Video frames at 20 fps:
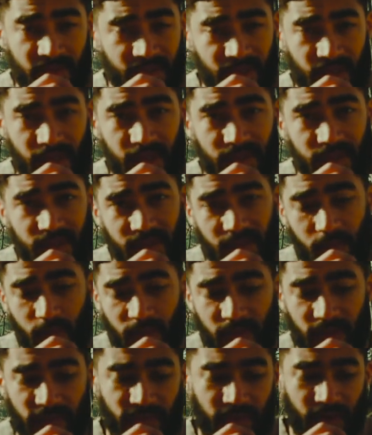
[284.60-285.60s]
mistakes
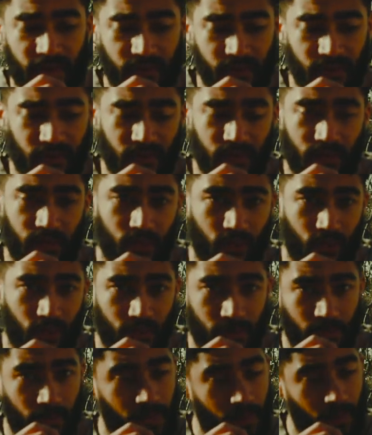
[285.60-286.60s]
that will affect
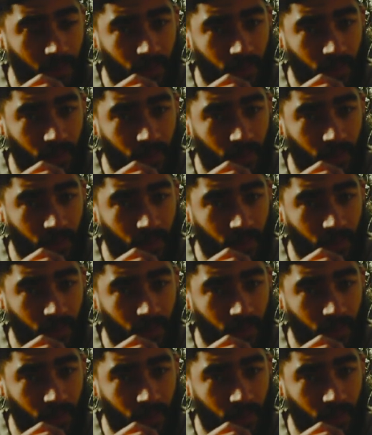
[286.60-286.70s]
your